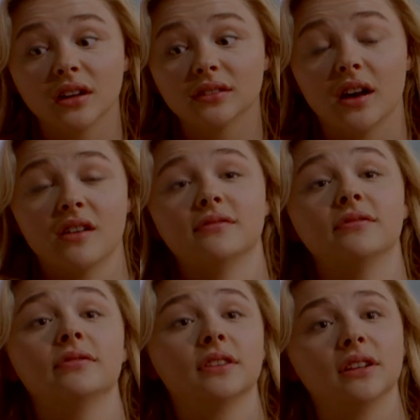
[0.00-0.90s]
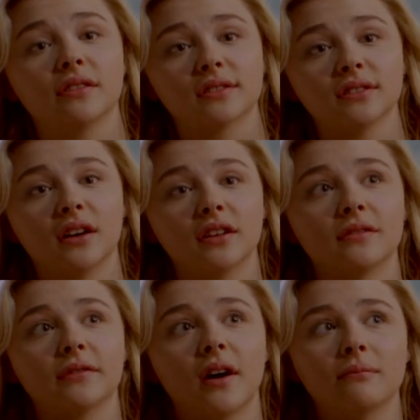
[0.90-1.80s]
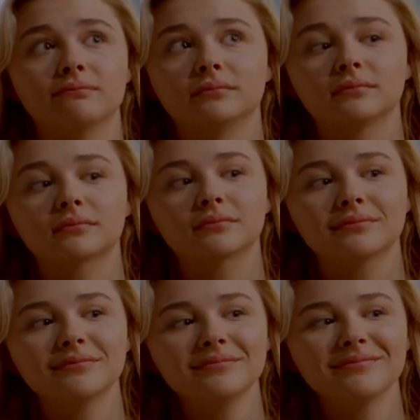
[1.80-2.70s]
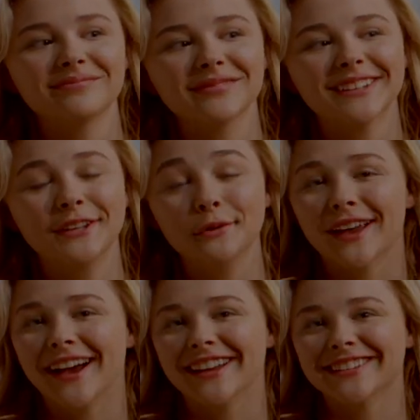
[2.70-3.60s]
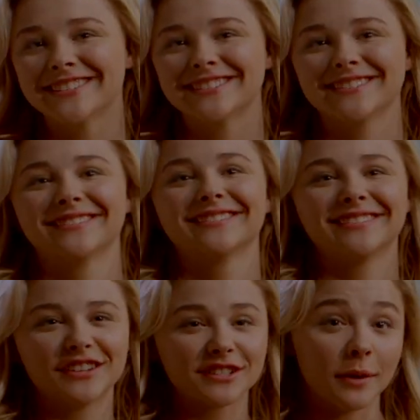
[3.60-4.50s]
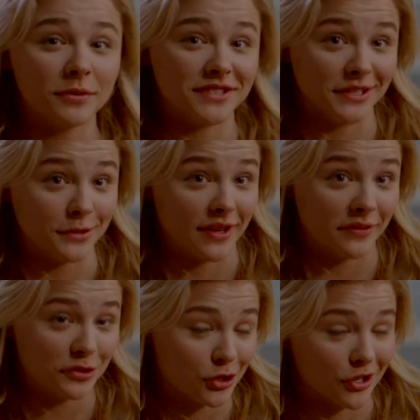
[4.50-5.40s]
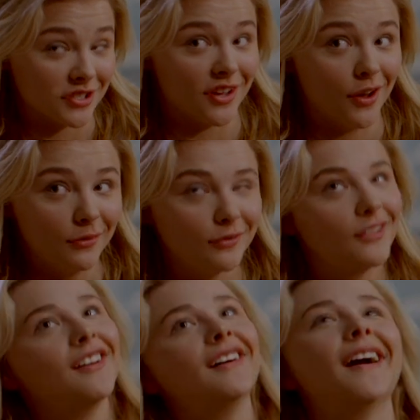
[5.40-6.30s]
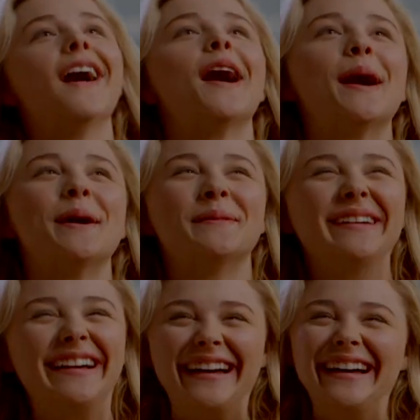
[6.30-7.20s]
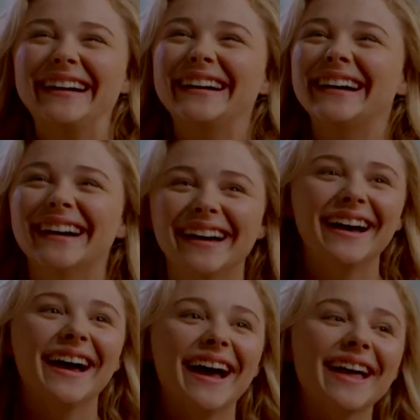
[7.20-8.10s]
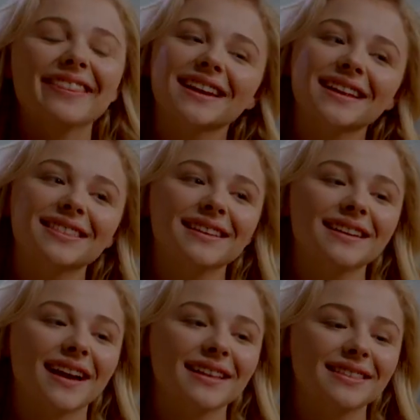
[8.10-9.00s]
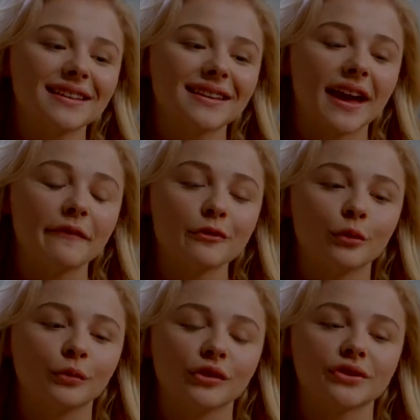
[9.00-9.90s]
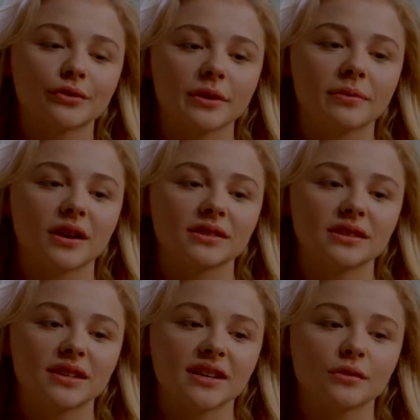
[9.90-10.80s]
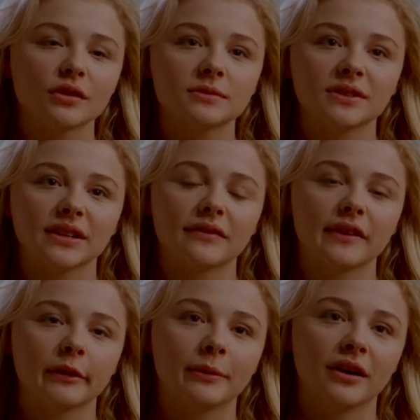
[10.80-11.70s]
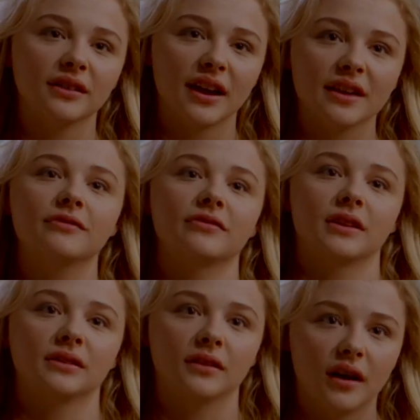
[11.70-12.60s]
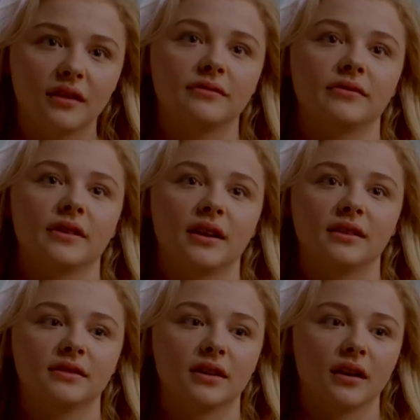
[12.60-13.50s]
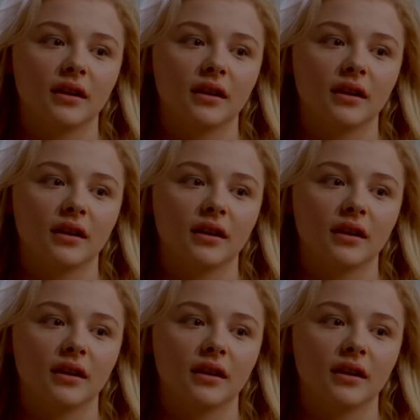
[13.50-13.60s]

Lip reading: of love. There's a lot of cute guys. There's a couple scenes where they have their shirts off. Um, and then I think everyone will enjoy it because it's ultimately a family about life and love and